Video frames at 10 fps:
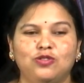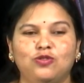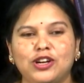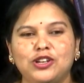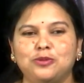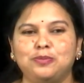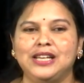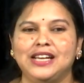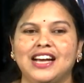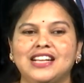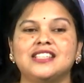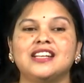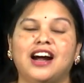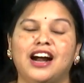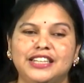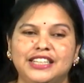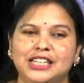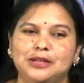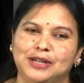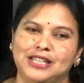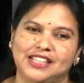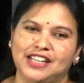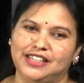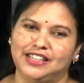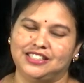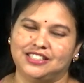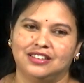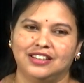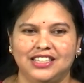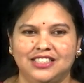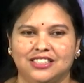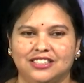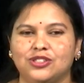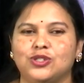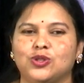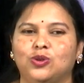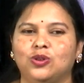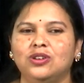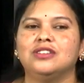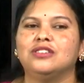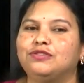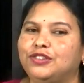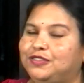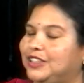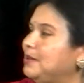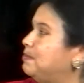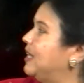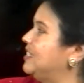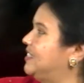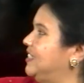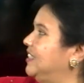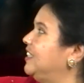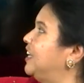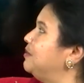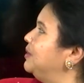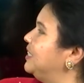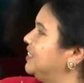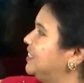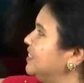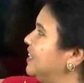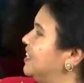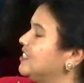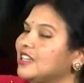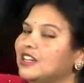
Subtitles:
1 rupee has 100 paisa in it, right? So, 50 paise can be written as